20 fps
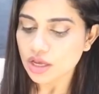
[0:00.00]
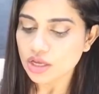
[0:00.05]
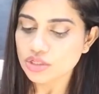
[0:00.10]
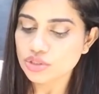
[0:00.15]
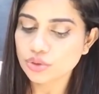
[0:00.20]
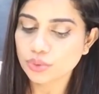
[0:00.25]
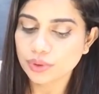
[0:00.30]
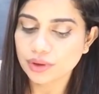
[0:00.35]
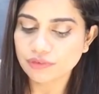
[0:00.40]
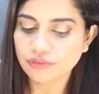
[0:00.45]

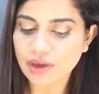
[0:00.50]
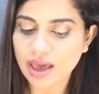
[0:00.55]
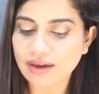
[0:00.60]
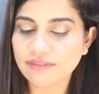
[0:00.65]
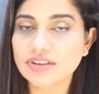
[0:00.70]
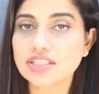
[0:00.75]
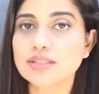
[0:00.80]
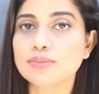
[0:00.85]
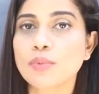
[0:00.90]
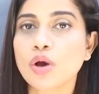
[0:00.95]
So if you have
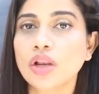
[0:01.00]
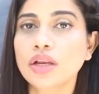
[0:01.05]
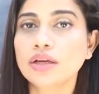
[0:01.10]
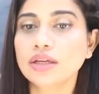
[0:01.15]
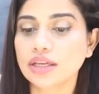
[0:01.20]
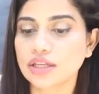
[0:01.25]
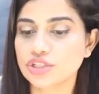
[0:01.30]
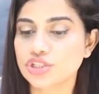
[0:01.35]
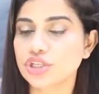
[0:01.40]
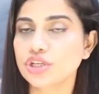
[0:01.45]
a smaller
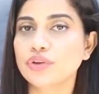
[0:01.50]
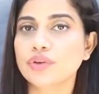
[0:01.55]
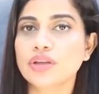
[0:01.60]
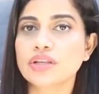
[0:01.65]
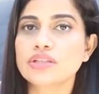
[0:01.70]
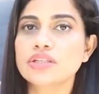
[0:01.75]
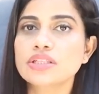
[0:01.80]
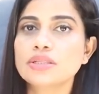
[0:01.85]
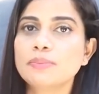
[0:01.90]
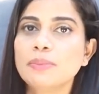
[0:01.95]
kitchen, you
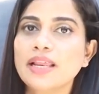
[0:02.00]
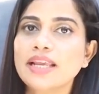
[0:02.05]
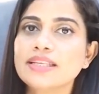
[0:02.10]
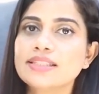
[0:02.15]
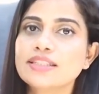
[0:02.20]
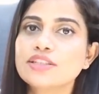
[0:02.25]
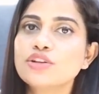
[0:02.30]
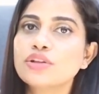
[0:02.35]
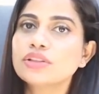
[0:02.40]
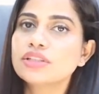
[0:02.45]
can just
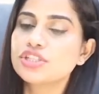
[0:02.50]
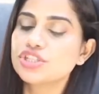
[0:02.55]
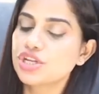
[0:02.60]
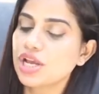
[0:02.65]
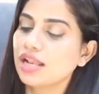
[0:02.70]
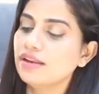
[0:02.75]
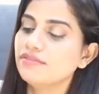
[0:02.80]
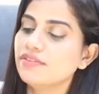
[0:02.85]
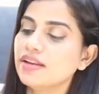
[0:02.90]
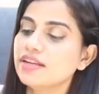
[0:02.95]
place it on the
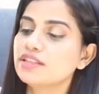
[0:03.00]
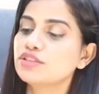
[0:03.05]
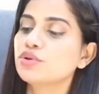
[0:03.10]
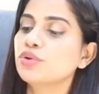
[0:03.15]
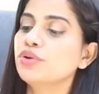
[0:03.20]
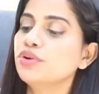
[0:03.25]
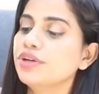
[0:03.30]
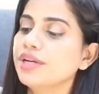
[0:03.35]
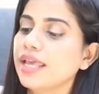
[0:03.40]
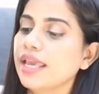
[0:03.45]
shelf and it's
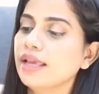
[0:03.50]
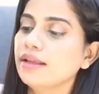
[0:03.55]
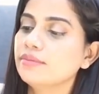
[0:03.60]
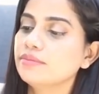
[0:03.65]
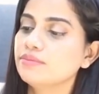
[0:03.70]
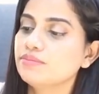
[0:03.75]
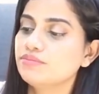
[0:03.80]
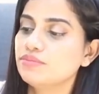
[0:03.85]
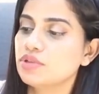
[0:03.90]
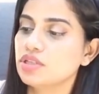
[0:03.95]
going to
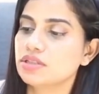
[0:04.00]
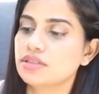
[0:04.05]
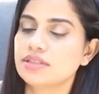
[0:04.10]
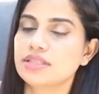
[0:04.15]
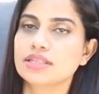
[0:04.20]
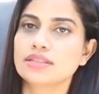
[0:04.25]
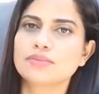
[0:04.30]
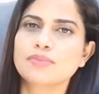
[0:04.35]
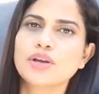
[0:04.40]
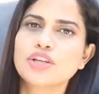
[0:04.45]
take just
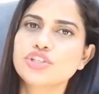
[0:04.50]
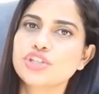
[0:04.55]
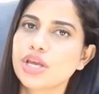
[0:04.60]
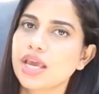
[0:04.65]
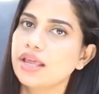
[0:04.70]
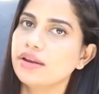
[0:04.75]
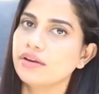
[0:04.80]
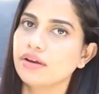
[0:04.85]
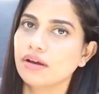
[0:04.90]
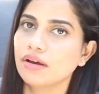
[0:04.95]
this much
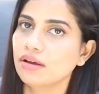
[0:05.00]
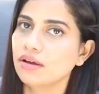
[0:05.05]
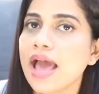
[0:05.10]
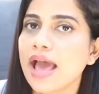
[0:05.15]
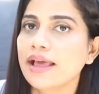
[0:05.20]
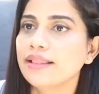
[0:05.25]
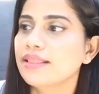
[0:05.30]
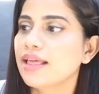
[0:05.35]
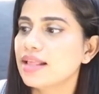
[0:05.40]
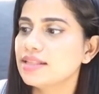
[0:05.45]
area,
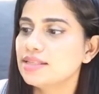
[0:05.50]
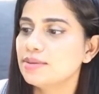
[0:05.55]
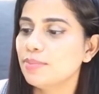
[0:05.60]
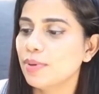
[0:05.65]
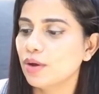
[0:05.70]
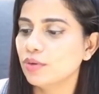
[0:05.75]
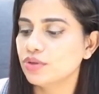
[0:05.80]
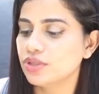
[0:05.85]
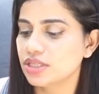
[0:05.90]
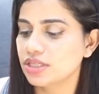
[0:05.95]
and that's
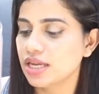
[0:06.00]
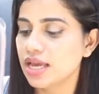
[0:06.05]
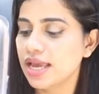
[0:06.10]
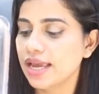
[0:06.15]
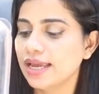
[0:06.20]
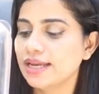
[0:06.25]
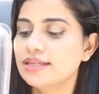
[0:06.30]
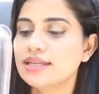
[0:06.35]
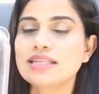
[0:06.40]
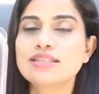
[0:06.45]
about it.
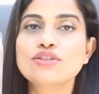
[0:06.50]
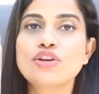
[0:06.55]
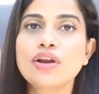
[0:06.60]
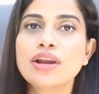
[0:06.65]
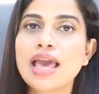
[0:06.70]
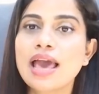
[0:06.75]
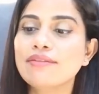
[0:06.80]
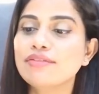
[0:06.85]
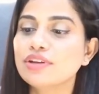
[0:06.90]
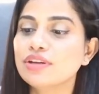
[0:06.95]
It does
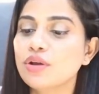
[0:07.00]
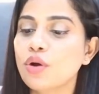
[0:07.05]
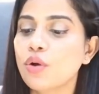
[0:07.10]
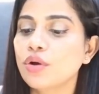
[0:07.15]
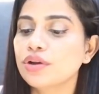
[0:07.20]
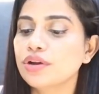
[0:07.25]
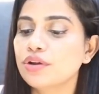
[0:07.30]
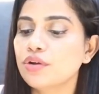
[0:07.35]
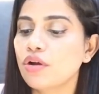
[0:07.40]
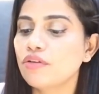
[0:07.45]
not have an
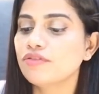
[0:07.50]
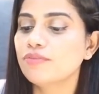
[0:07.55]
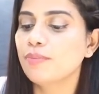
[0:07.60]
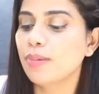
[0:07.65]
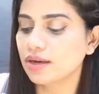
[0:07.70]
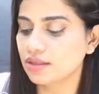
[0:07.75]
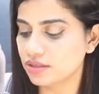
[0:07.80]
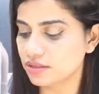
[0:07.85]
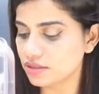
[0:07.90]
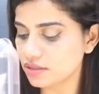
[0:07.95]
on and off
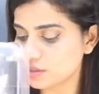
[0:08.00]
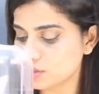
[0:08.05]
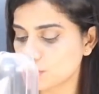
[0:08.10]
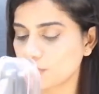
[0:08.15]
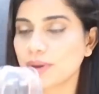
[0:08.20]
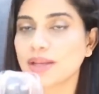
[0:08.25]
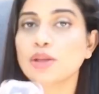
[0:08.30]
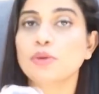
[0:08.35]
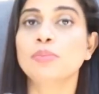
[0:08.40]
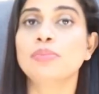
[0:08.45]
button, so
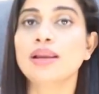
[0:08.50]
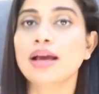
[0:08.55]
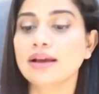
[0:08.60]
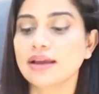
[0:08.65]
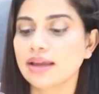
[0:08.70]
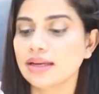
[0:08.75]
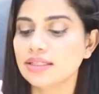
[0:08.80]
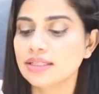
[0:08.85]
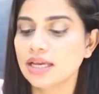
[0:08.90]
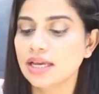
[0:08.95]
when you plug
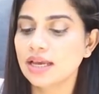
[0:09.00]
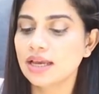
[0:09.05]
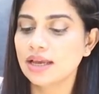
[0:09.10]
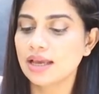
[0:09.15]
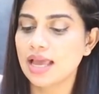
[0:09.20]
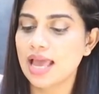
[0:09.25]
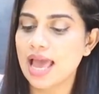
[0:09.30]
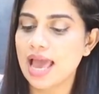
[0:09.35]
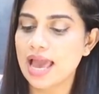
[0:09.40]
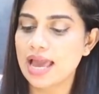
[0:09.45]
it
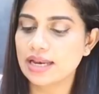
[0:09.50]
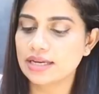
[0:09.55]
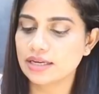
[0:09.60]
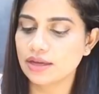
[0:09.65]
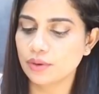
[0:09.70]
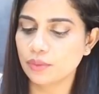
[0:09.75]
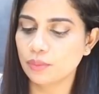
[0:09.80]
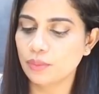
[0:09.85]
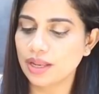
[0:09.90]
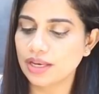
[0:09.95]
and
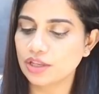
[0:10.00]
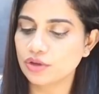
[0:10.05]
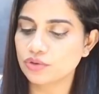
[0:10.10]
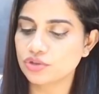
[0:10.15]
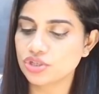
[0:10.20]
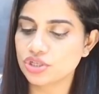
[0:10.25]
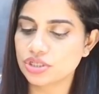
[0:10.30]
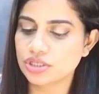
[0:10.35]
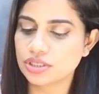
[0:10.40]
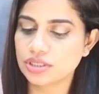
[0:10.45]
when you
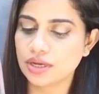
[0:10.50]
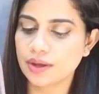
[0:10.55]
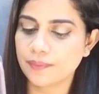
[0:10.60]
just